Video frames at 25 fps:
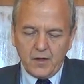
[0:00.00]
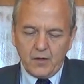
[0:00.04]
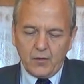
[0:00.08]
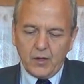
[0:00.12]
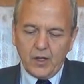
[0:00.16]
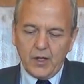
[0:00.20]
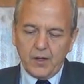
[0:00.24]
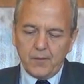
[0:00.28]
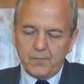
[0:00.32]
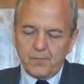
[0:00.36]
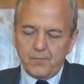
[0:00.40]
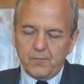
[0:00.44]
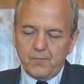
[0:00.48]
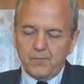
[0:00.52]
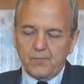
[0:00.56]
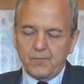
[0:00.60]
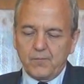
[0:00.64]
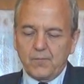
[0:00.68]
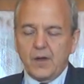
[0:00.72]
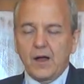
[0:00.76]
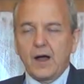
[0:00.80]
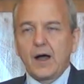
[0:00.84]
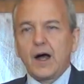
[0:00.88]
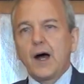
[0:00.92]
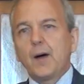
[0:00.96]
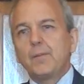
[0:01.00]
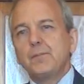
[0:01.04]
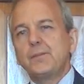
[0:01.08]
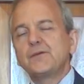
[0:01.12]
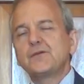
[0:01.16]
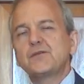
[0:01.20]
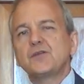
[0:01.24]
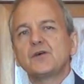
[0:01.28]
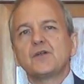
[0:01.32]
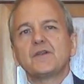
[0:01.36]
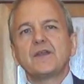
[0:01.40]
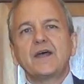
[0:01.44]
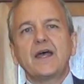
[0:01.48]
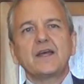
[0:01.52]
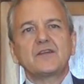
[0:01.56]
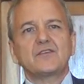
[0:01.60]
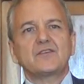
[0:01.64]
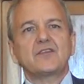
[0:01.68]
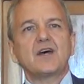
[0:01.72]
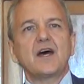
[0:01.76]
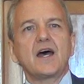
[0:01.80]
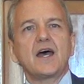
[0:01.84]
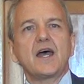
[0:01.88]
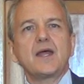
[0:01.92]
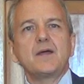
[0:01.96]
Well, up until that
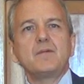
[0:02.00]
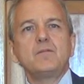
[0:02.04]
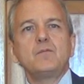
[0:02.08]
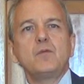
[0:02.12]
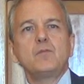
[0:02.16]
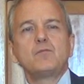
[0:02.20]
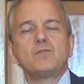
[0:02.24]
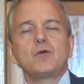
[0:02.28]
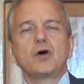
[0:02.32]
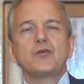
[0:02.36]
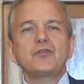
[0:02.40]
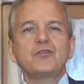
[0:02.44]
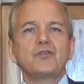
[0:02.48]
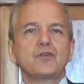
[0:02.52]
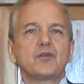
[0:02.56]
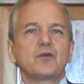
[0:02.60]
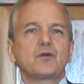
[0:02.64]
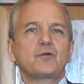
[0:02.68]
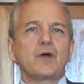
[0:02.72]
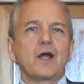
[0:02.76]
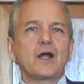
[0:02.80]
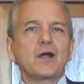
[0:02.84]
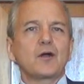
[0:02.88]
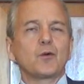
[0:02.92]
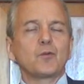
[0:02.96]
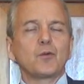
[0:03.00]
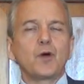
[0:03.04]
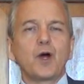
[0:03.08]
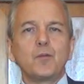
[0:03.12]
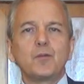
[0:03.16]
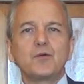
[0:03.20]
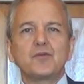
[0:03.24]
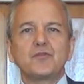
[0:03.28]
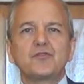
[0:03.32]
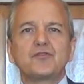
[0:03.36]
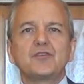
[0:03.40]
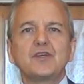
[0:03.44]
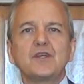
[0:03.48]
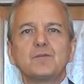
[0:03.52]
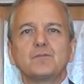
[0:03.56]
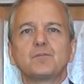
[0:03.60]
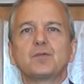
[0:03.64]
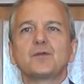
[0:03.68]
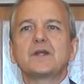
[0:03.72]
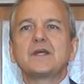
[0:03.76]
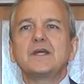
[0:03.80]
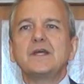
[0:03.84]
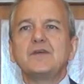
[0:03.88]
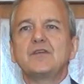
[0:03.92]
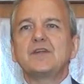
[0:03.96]
time, most of the Greco Romans didn't
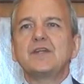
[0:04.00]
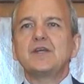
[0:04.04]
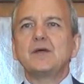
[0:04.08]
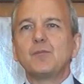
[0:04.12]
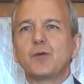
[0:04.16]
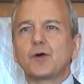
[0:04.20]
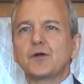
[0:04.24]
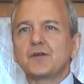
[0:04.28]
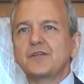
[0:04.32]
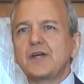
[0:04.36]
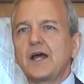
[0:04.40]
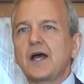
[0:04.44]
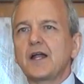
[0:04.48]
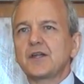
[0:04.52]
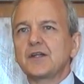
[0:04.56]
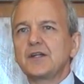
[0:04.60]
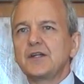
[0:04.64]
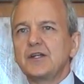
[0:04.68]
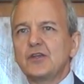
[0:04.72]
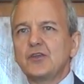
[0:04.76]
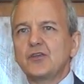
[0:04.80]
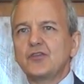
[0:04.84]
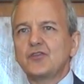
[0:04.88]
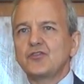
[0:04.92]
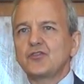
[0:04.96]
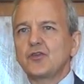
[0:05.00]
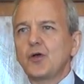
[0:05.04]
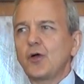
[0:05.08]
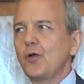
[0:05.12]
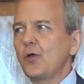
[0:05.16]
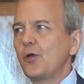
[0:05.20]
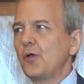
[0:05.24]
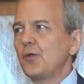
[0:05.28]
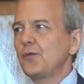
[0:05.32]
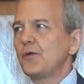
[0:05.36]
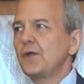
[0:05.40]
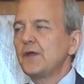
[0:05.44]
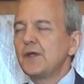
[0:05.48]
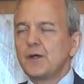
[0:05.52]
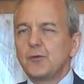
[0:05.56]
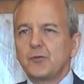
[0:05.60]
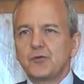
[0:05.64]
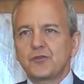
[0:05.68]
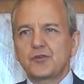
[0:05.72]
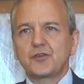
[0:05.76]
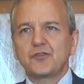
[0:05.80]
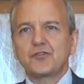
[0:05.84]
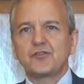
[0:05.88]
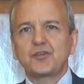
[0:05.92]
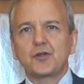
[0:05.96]
believe in immortality of the soul, it
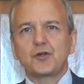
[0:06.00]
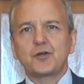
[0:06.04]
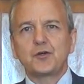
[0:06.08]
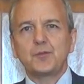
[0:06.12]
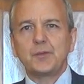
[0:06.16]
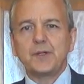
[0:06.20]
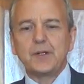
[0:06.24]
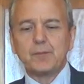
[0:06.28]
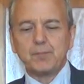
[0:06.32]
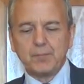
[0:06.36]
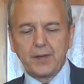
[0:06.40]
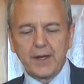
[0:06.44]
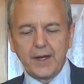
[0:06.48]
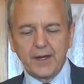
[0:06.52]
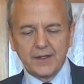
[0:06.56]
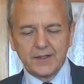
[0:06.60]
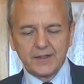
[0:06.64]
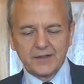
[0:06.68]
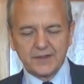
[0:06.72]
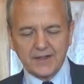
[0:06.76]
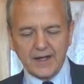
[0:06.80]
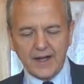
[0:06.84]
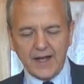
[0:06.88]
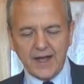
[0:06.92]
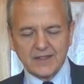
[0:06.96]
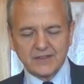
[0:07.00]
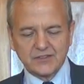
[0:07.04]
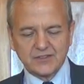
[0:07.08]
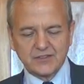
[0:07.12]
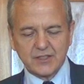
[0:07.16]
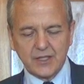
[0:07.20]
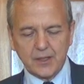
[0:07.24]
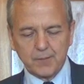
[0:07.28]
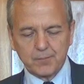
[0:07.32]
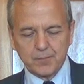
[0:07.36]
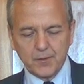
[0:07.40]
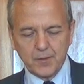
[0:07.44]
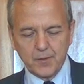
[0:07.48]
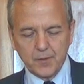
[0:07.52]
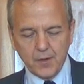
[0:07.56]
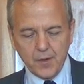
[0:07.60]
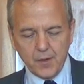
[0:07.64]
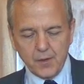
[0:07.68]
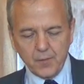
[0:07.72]
was considered to be a pagan concept.